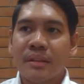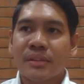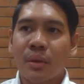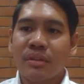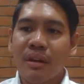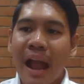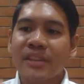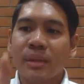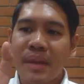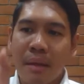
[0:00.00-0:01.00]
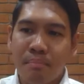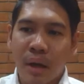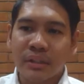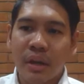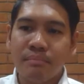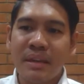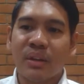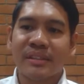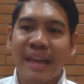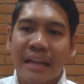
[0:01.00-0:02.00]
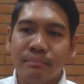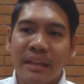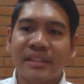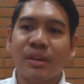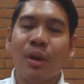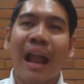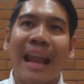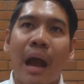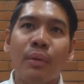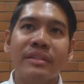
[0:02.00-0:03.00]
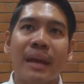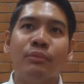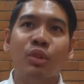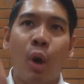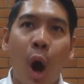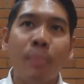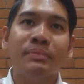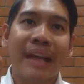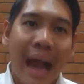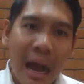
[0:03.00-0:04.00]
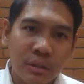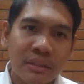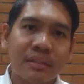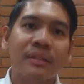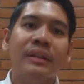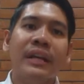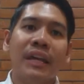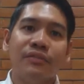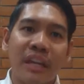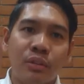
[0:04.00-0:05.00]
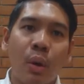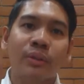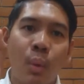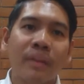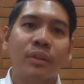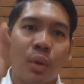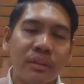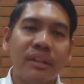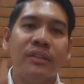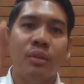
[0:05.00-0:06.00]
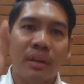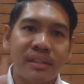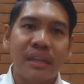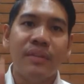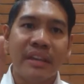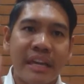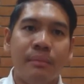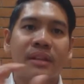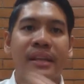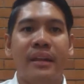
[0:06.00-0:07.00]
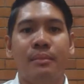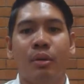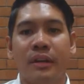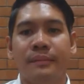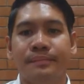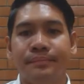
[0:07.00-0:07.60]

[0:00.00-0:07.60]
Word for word: So there has to be a button because that means you're allowing them to opt out if they don't want to continue receiving emails anymore.